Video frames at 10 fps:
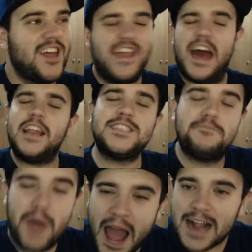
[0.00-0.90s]
That is
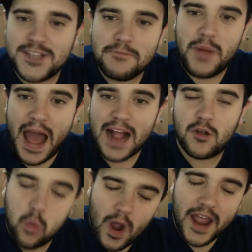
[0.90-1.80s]

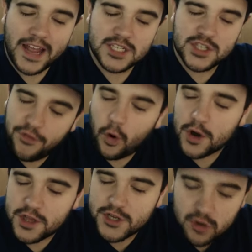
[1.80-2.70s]
back-to-back wins
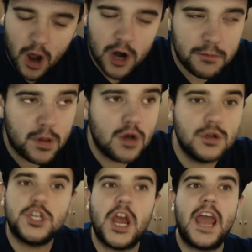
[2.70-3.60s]
for the Toronto Blue
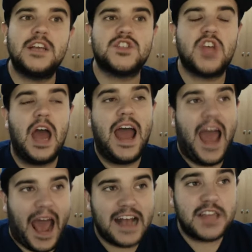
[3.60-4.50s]
Jays
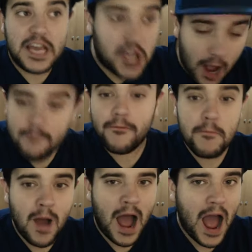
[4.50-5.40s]
as they come
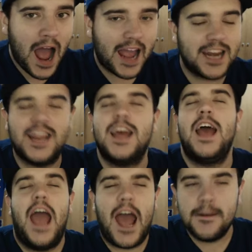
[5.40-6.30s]
from behind
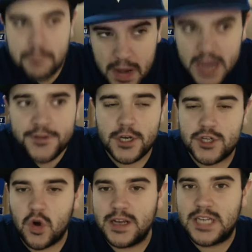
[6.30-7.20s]
and beat the
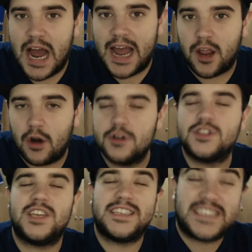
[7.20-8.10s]
Detroit
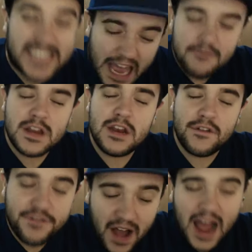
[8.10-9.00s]
Tigers
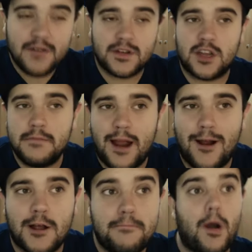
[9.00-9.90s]
7-5 at
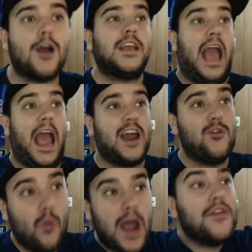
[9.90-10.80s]
Comerica Park
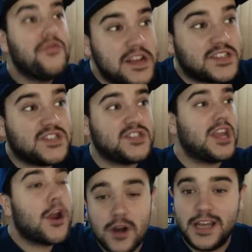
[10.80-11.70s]
and win the
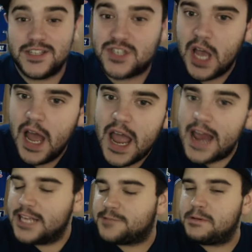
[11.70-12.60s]
series.
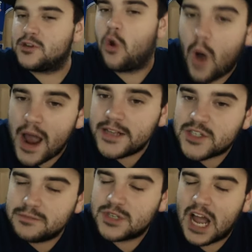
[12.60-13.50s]
It has been quite
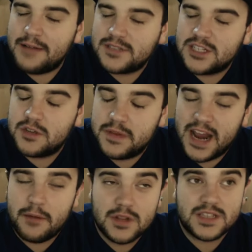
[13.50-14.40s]
some time since we've been
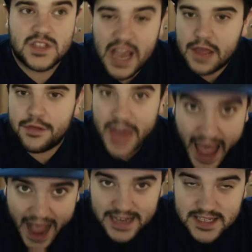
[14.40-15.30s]
able to say
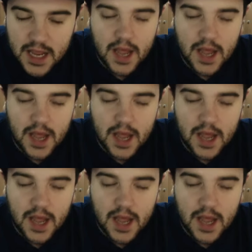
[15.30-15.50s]
that.